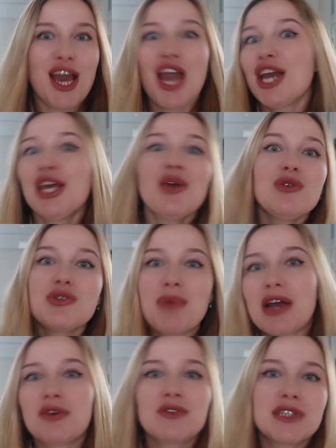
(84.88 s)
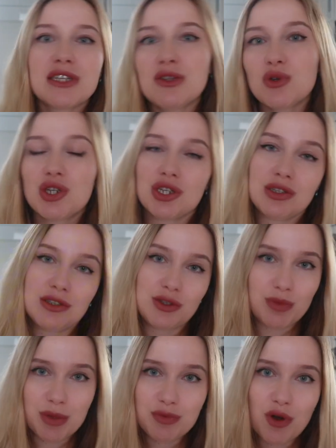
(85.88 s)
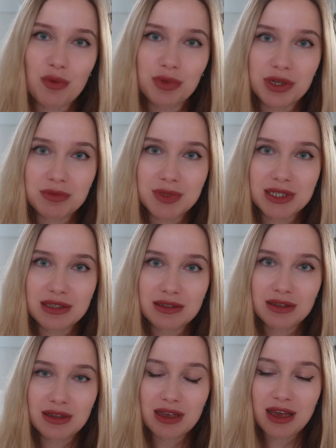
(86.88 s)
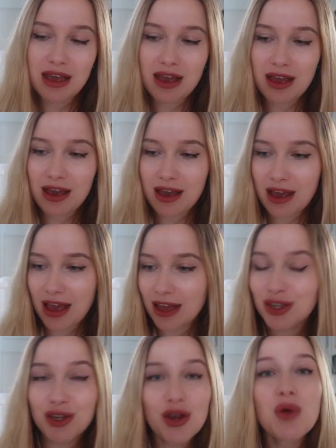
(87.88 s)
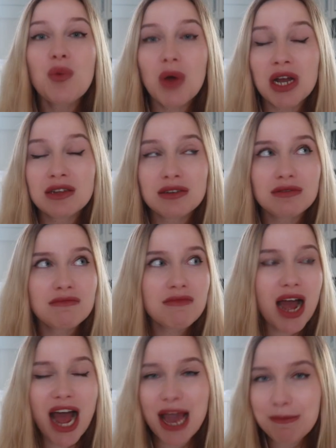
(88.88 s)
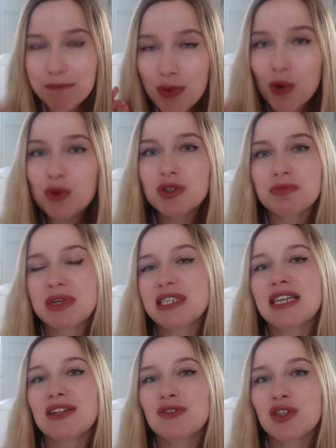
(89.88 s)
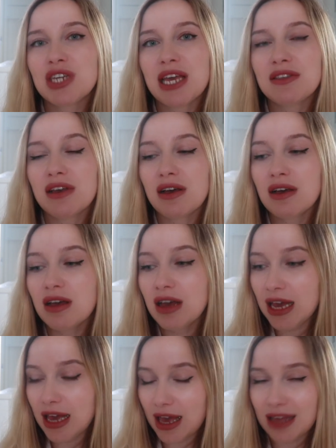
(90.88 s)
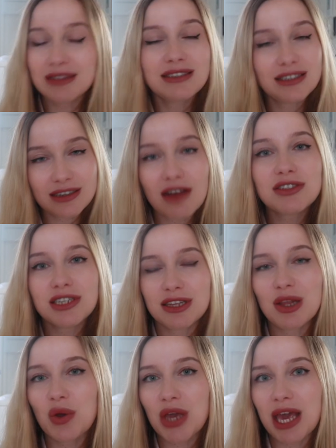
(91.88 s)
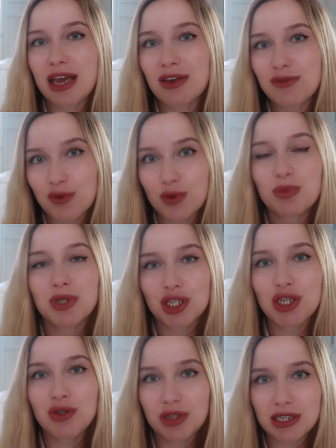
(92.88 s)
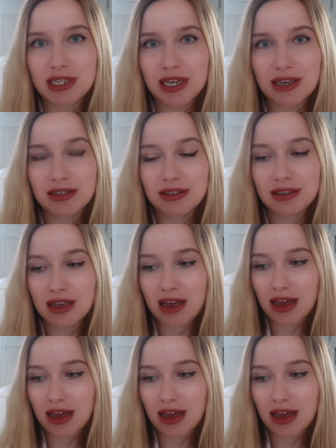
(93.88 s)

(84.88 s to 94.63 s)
a huge bag of solutions to my problems. And you know what? I pulled myself together and started looking for opportunities.